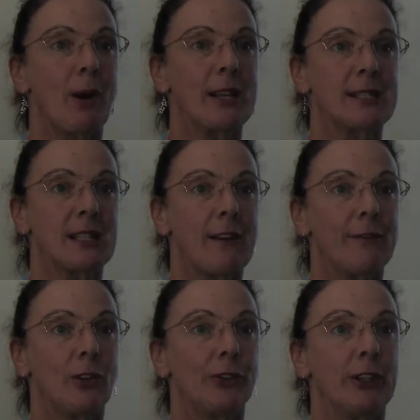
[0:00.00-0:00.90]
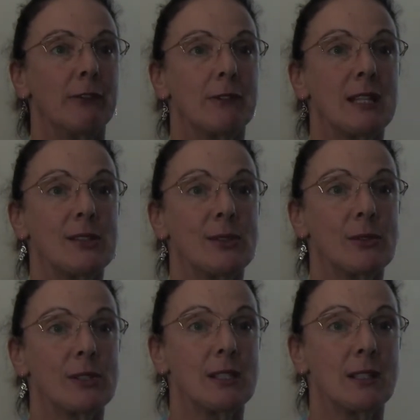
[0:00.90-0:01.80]
by scaffolding
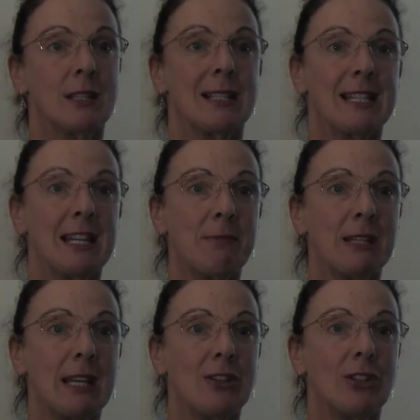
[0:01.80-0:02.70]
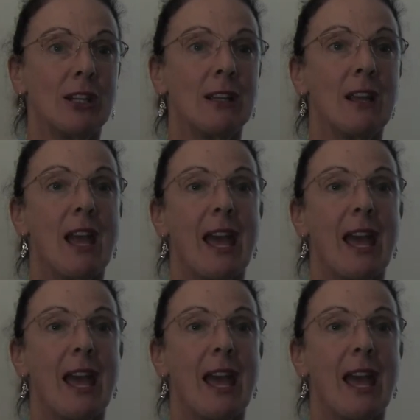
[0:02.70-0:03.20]
resources, team teaching,